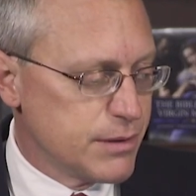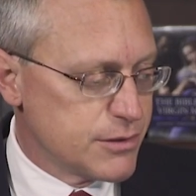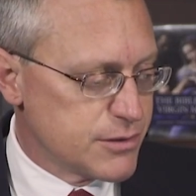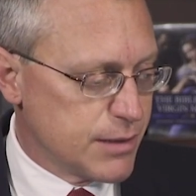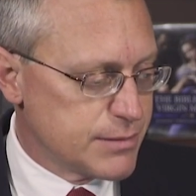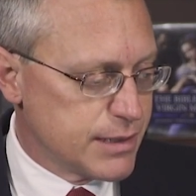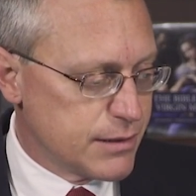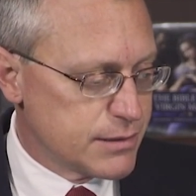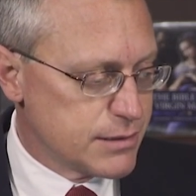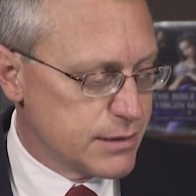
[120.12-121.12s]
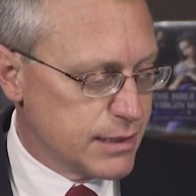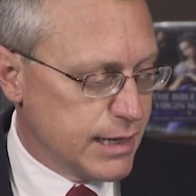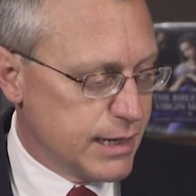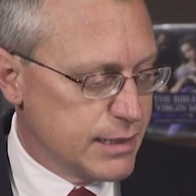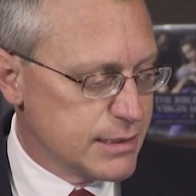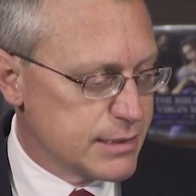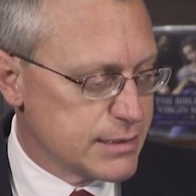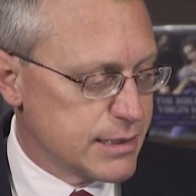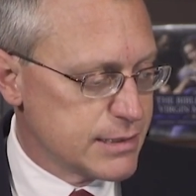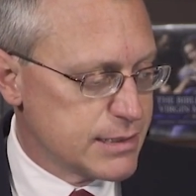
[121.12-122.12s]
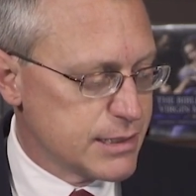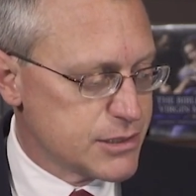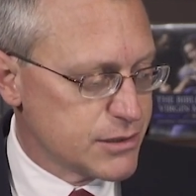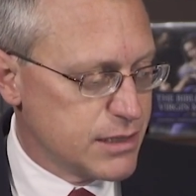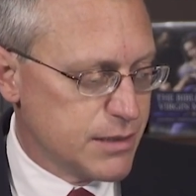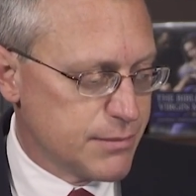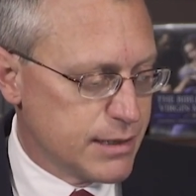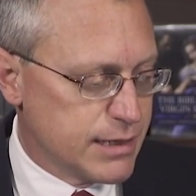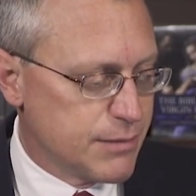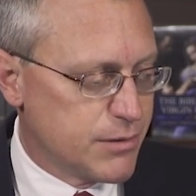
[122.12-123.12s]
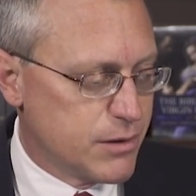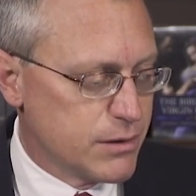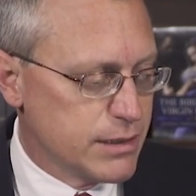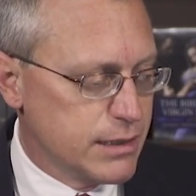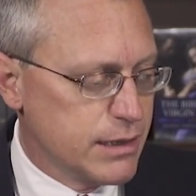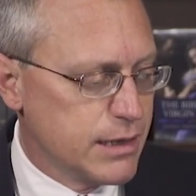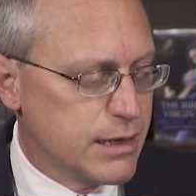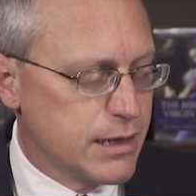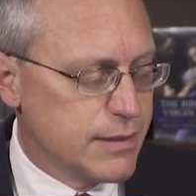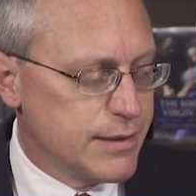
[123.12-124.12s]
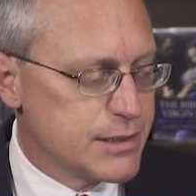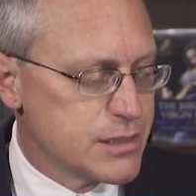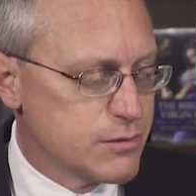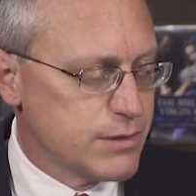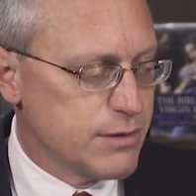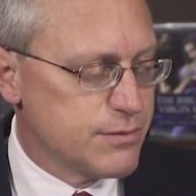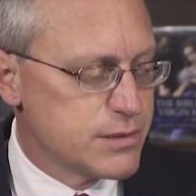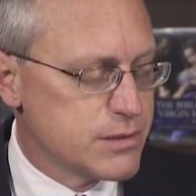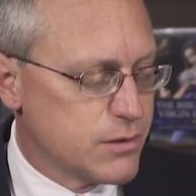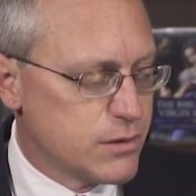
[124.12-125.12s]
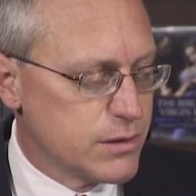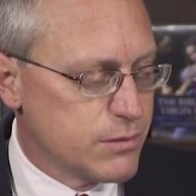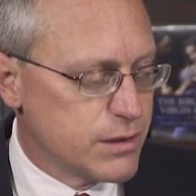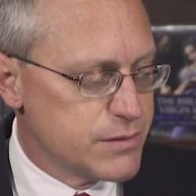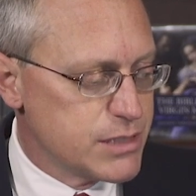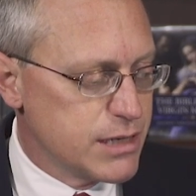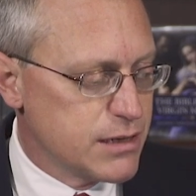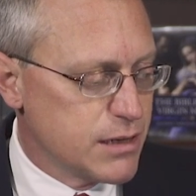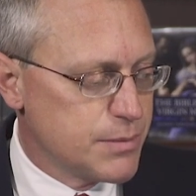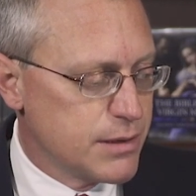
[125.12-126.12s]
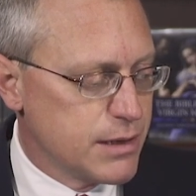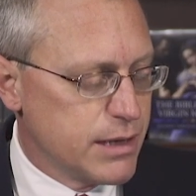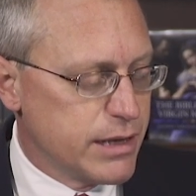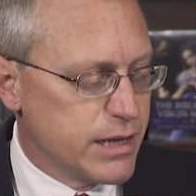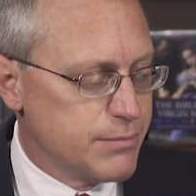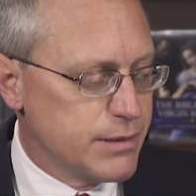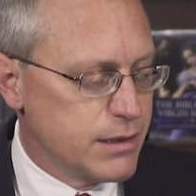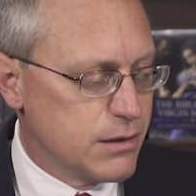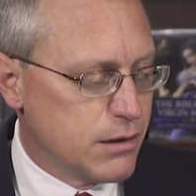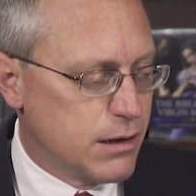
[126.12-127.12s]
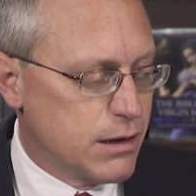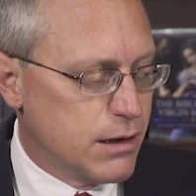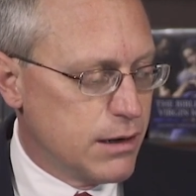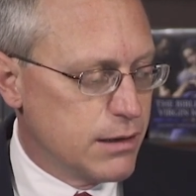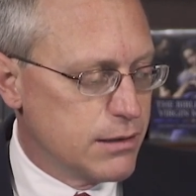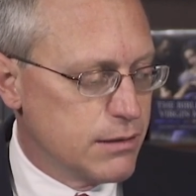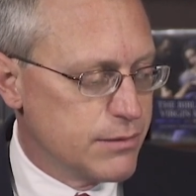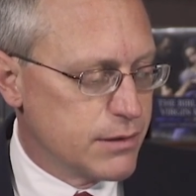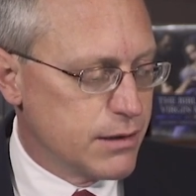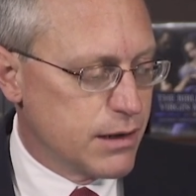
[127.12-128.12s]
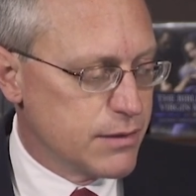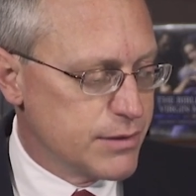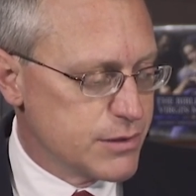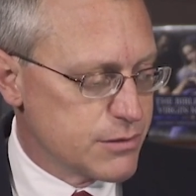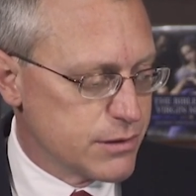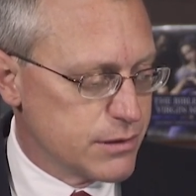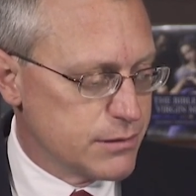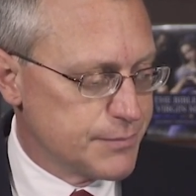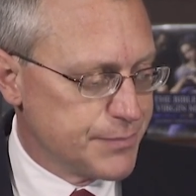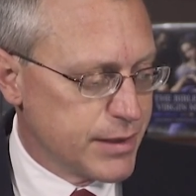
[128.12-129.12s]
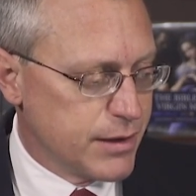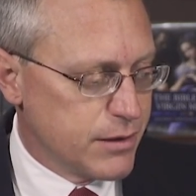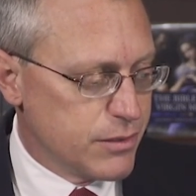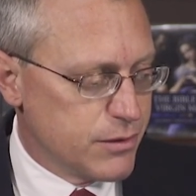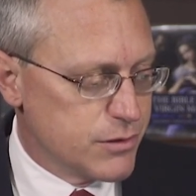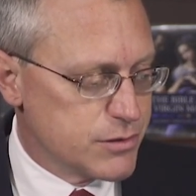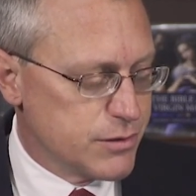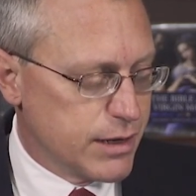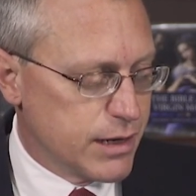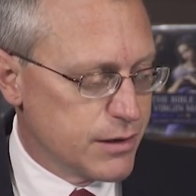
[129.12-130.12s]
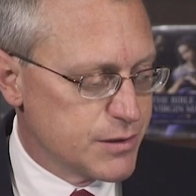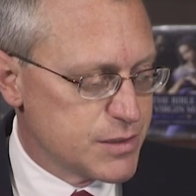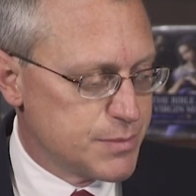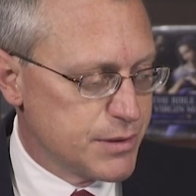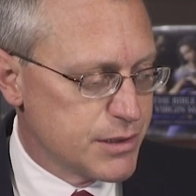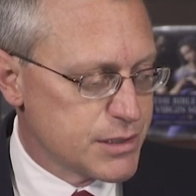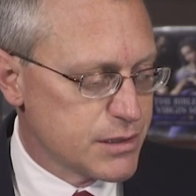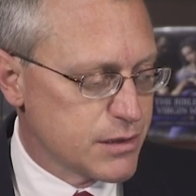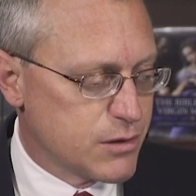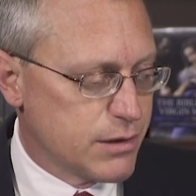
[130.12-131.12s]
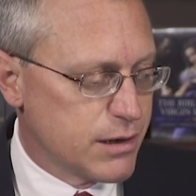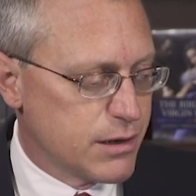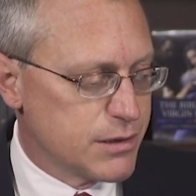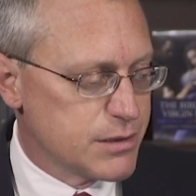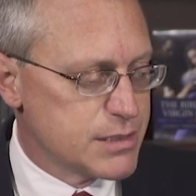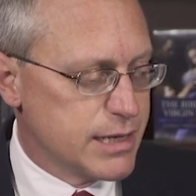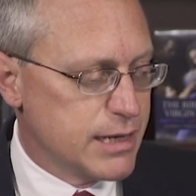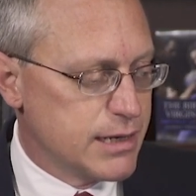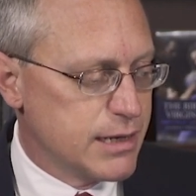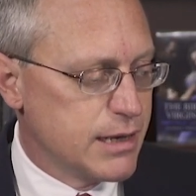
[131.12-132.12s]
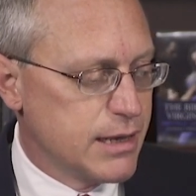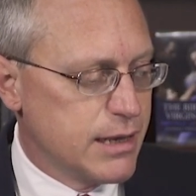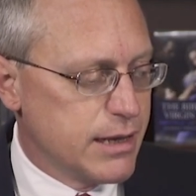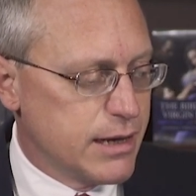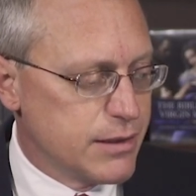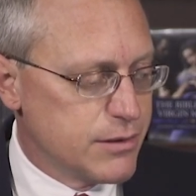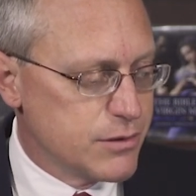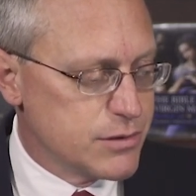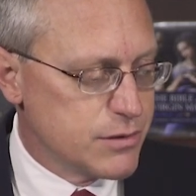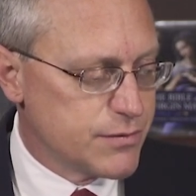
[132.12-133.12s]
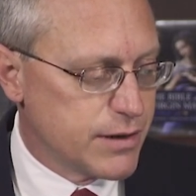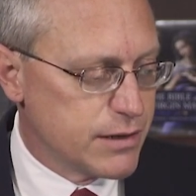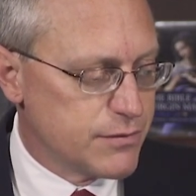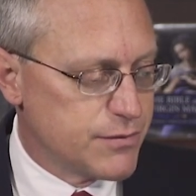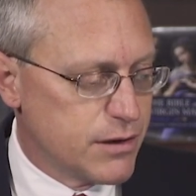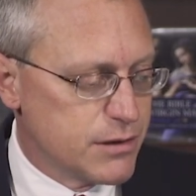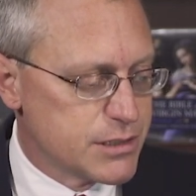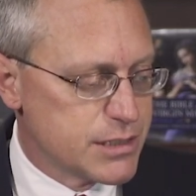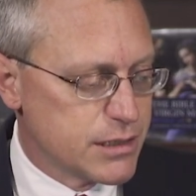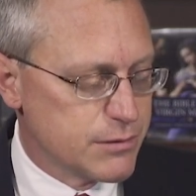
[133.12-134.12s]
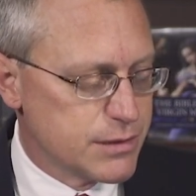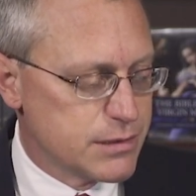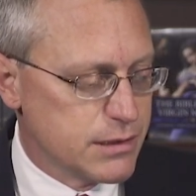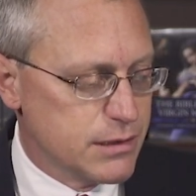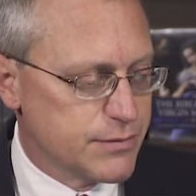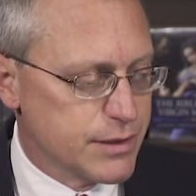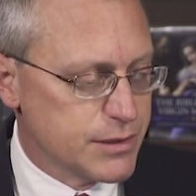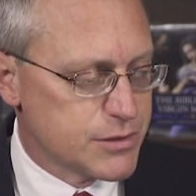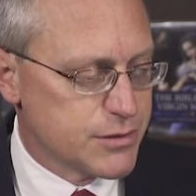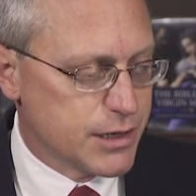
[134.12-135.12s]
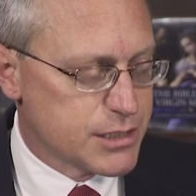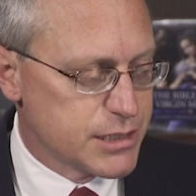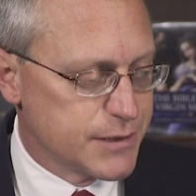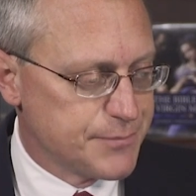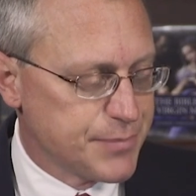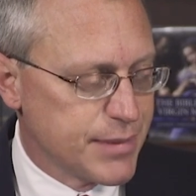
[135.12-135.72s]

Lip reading: but I'll drop down to the end. It says, "They shall keep my name holy. They shall reverence the Holy One of Jacob and be in awe of the God of Israel. Those who err in spirit shall acquire understanding, and those who find fault shall receive instruction."